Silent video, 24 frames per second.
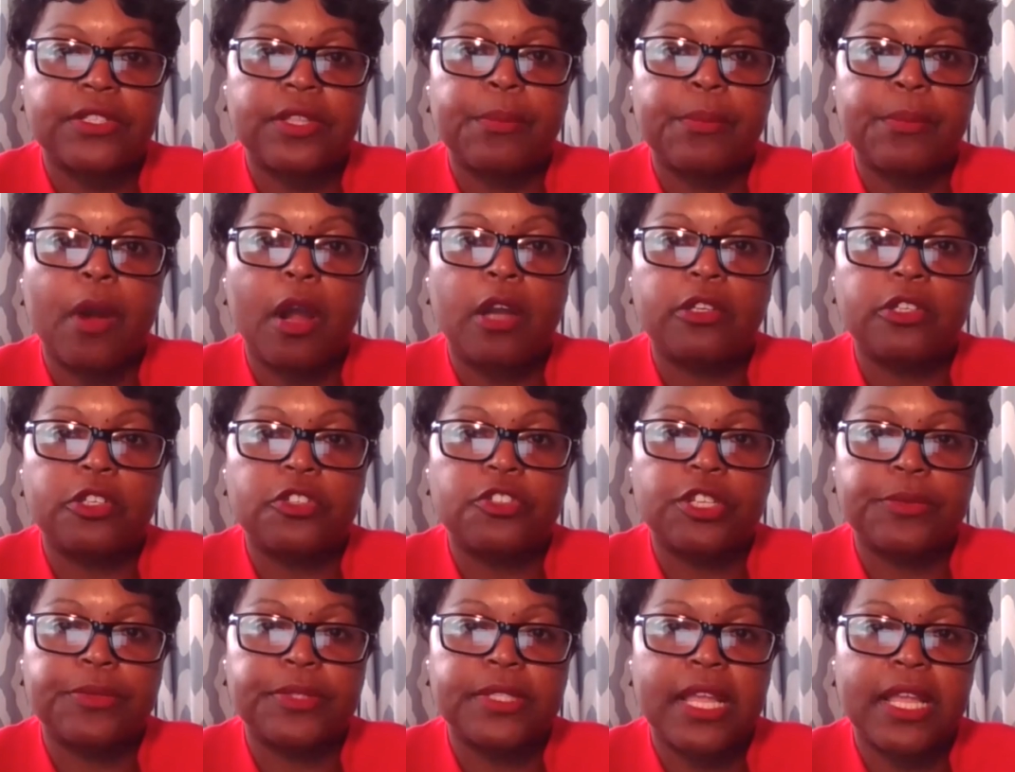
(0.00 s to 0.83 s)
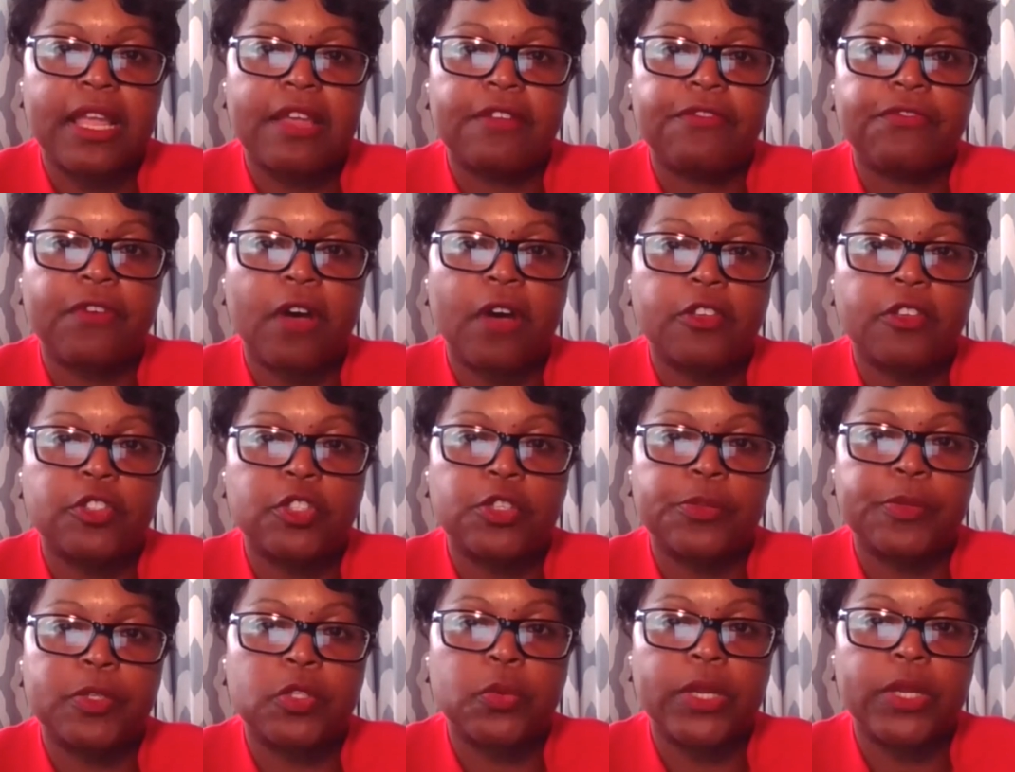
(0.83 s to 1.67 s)
the partnerships they have
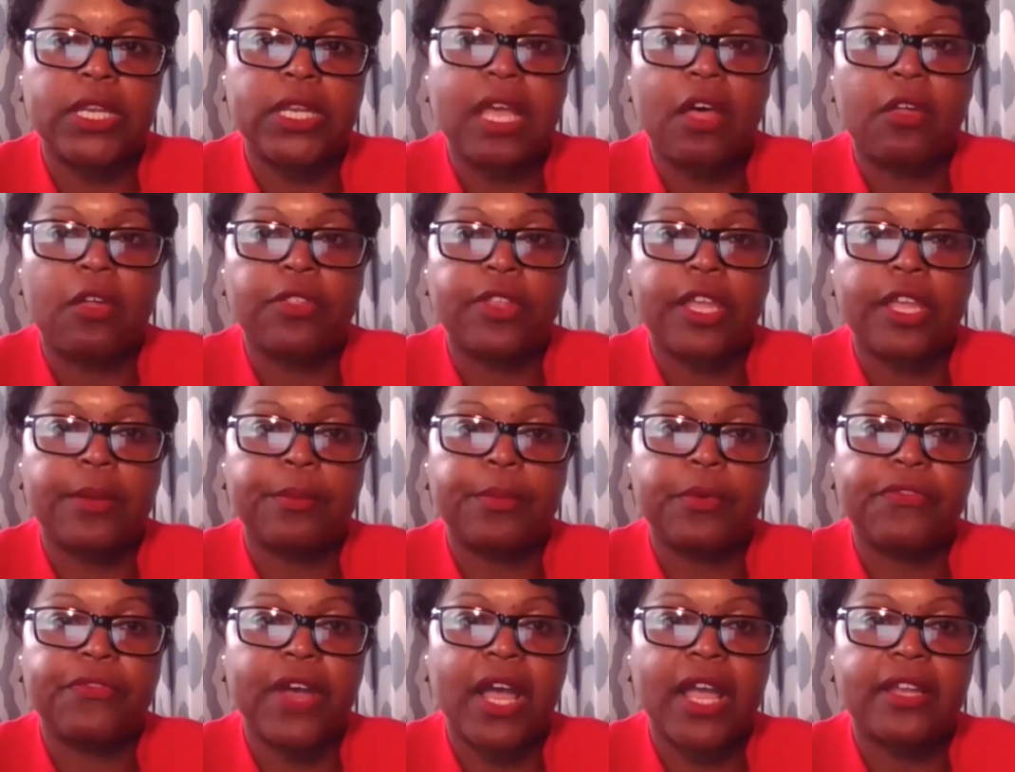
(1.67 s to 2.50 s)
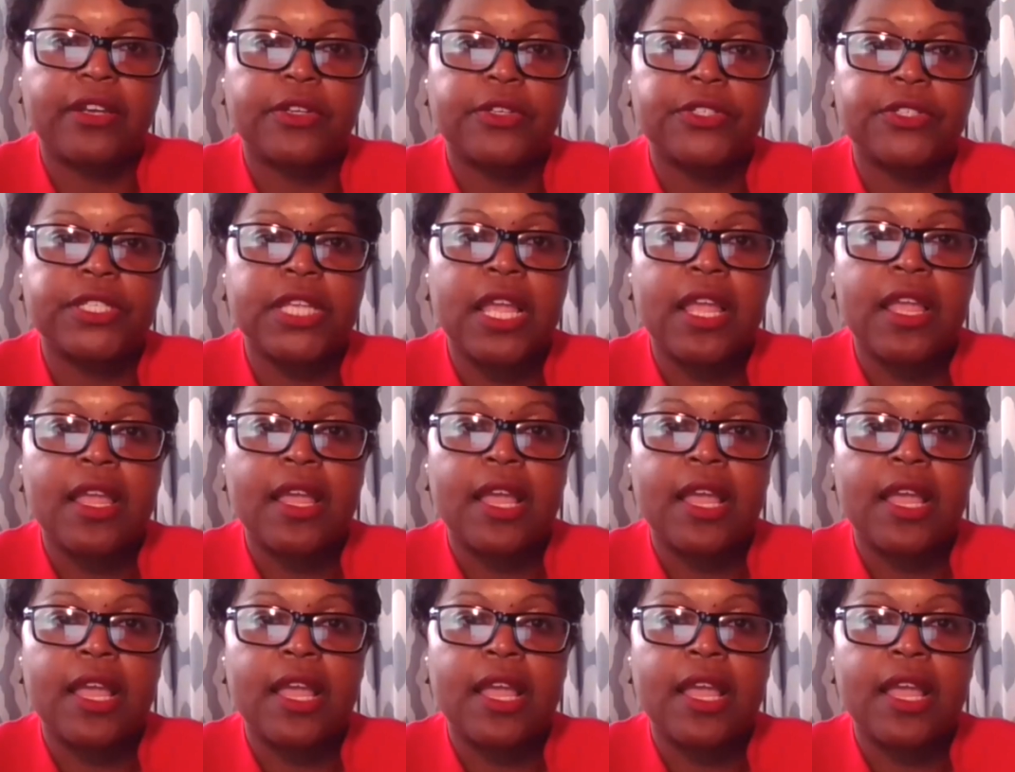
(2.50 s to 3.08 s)
fostered between healthcare providers